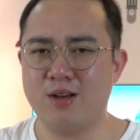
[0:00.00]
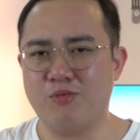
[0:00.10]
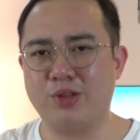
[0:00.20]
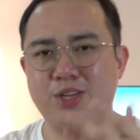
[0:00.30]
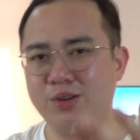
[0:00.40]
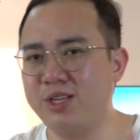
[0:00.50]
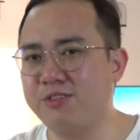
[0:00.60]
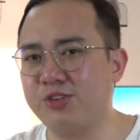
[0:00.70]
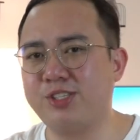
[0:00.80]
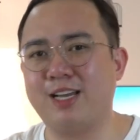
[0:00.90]
Well, the only
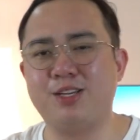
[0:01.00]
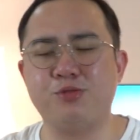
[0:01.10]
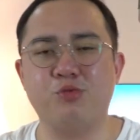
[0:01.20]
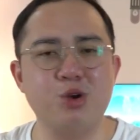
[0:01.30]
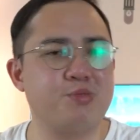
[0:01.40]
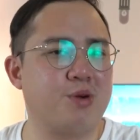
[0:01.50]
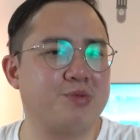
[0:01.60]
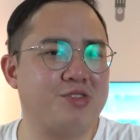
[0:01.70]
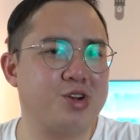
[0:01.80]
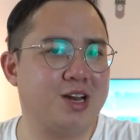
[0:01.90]
difference that you will
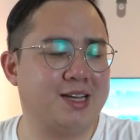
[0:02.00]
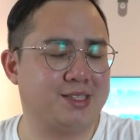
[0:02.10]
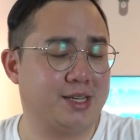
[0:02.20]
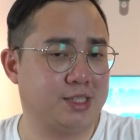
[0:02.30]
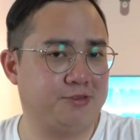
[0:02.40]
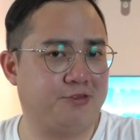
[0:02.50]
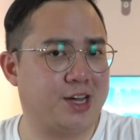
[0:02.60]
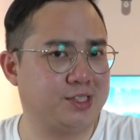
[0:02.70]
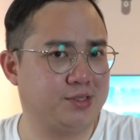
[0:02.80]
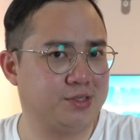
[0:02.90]
probably realize is
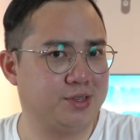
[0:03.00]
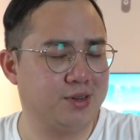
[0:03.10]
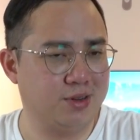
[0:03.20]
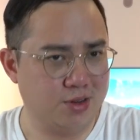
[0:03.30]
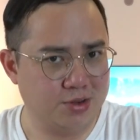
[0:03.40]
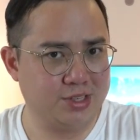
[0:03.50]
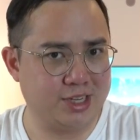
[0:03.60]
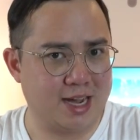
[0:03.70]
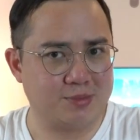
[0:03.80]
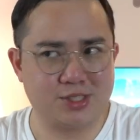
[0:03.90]
faster load
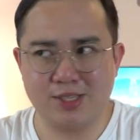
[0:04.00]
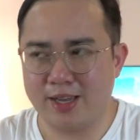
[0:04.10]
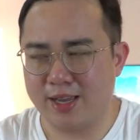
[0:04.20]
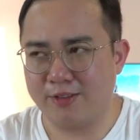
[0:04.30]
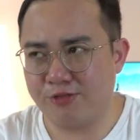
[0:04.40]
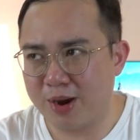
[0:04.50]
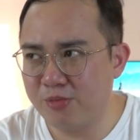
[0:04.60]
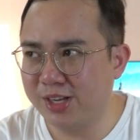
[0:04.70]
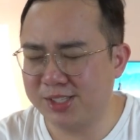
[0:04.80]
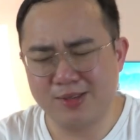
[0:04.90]
times. Frame
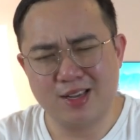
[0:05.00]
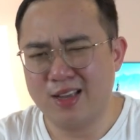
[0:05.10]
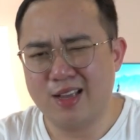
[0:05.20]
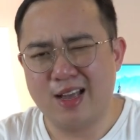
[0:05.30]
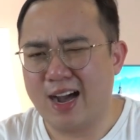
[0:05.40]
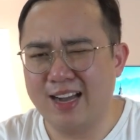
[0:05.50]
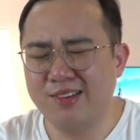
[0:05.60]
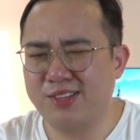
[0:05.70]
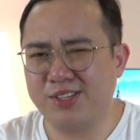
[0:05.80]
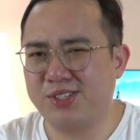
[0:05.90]
rates? I
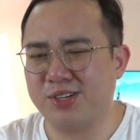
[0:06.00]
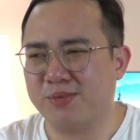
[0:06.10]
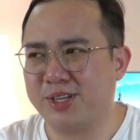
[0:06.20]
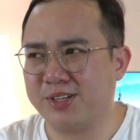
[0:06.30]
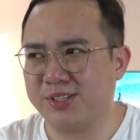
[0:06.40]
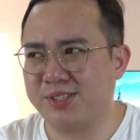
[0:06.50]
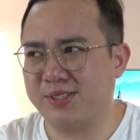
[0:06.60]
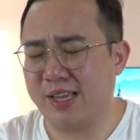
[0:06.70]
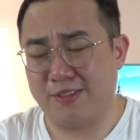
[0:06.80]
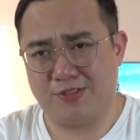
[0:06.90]
don't think so,
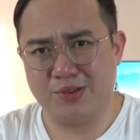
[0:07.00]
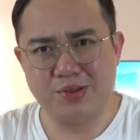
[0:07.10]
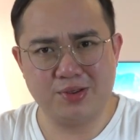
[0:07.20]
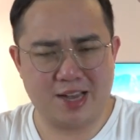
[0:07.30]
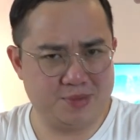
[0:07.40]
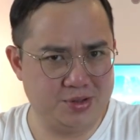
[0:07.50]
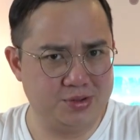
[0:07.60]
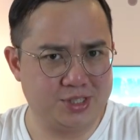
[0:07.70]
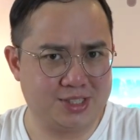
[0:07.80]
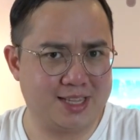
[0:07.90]
because if you happen to
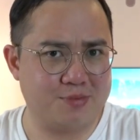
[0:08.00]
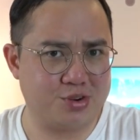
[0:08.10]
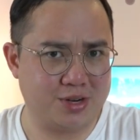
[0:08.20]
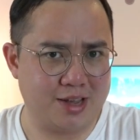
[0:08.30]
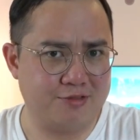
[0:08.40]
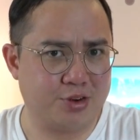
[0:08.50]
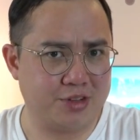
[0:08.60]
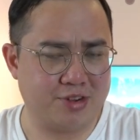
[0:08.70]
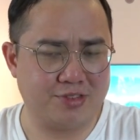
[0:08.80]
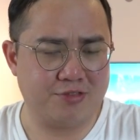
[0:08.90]
use a Snapdragon
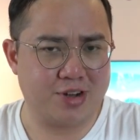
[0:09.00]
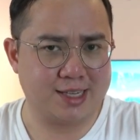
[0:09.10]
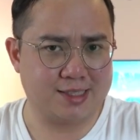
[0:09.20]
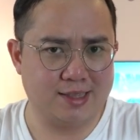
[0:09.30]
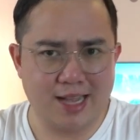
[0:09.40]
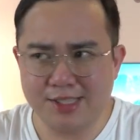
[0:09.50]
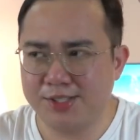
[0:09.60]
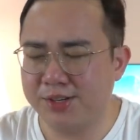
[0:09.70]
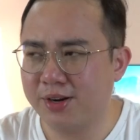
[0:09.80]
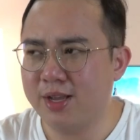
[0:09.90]
845 device last
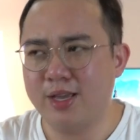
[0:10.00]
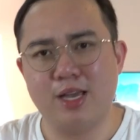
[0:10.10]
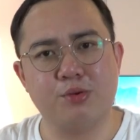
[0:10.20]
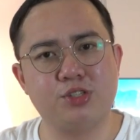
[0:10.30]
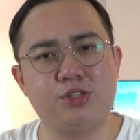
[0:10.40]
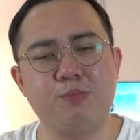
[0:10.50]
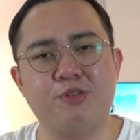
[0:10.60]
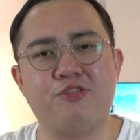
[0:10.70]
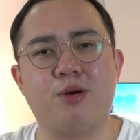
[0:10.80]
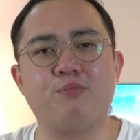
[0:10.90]
year, it would still
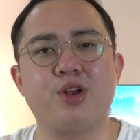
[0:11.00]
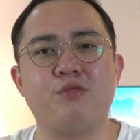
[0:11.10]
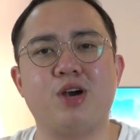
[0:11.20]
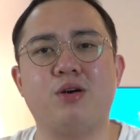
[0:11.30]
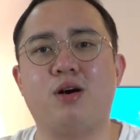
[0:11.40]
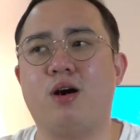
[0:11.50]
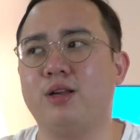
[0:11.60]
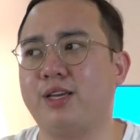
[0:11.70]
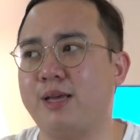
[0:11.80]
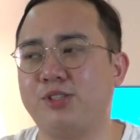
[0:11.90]
perform pretty well
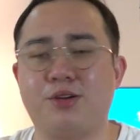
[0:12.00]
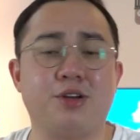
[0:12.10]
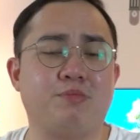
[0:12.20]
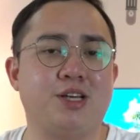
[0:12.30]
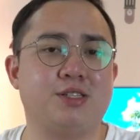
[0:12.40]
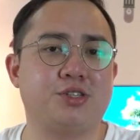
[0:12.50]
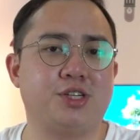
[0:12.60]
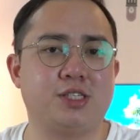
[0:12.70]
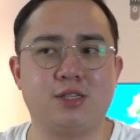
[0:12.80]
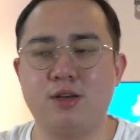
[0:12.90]
on the games that you're playing, such
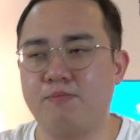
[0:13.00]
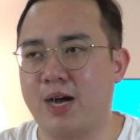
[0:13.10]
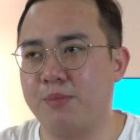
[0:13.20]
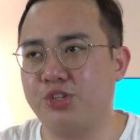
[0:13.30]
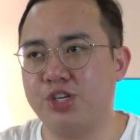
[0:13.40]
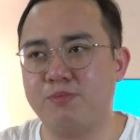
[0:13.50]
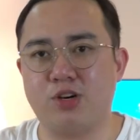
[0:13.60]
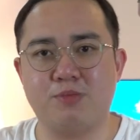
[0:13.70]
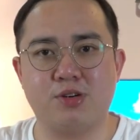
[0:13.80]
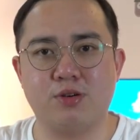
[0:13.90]
as PUBG
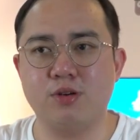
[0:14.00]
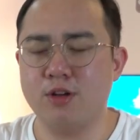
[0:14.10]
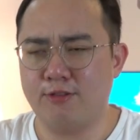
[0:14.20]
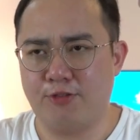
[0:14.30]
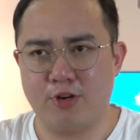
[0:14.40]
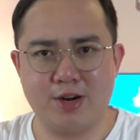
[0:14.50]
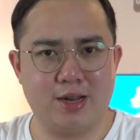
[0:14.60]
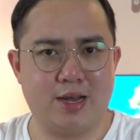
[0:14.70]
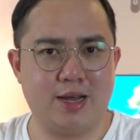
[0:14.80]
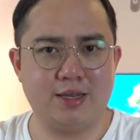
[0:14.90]
Mobile,
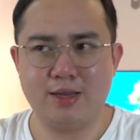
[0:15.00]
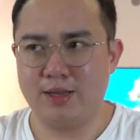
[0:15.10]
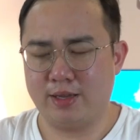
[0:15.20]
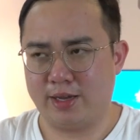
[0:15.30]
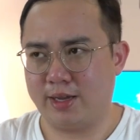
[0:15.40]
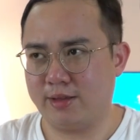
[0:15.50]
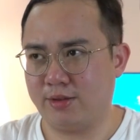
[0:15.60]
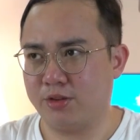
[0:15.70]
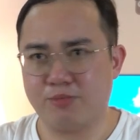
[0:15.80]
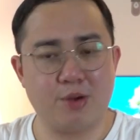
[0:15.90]
Fortnite, and
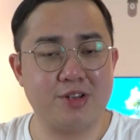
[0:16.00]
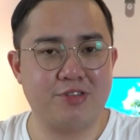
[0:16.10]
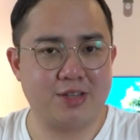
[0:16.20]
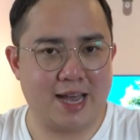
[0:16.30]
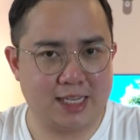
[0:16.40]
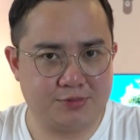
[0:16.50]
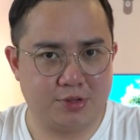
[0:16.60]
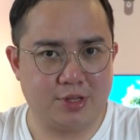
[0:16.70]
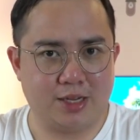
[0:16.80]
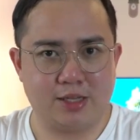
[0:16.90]
probably even
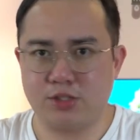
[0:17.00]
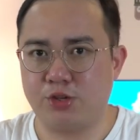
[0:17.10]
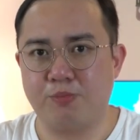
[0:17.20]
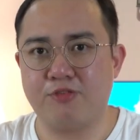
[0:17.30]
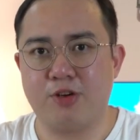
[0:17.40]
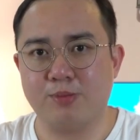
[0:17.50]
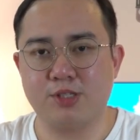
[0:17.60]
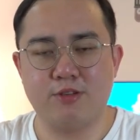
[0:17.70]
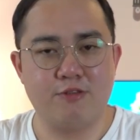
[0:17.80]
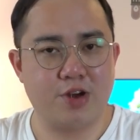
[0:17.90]
Asphalt 9. It still
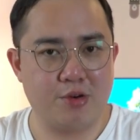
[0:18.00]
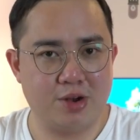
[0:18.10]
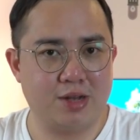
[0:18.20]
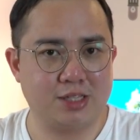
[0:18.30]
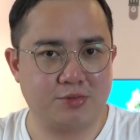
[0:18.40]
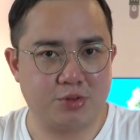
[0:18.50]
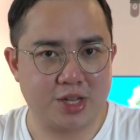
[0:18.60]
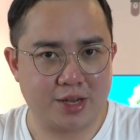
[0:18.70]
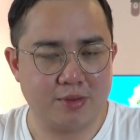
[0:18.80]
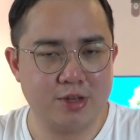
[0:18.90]
performs very well as of
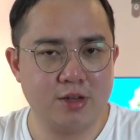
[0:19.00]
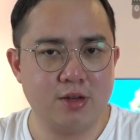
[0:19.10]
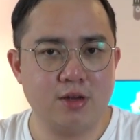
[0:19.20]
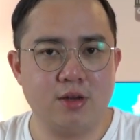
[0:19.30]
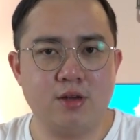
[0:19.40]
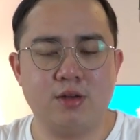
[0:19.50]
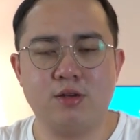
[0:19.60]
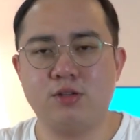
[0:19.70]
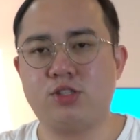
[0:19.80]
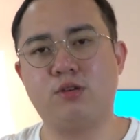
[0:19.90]
today.
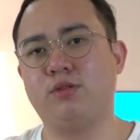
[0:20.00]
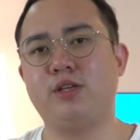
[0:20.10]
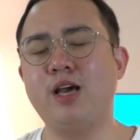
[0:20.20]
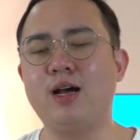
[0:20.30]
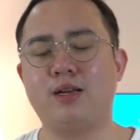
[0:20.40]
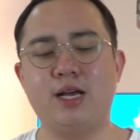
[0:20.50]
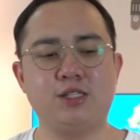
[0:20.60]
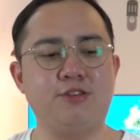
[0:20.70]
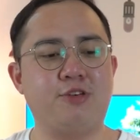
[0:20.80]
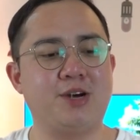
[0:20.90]
So yeah,
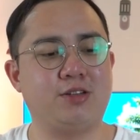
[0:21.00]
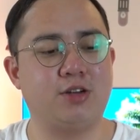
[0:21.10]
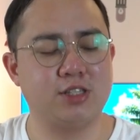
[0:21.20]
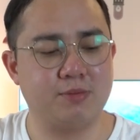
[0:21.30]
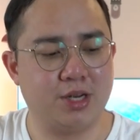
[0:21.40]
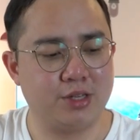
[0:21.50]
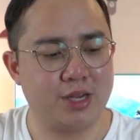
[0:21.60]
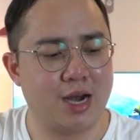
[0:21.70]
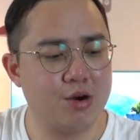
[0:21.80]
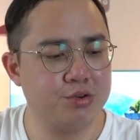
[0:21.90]
that's all for my thoughts about
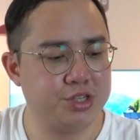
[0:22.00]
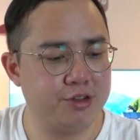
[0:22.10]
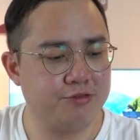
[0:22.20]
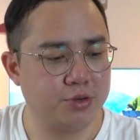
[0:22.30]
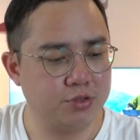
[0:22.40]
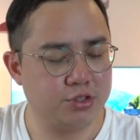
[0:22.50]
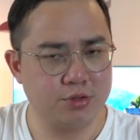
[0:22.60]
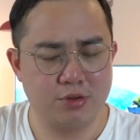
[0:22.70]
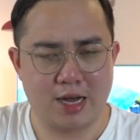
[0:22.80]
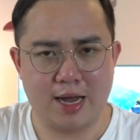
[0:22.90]
the ROG Phone 2.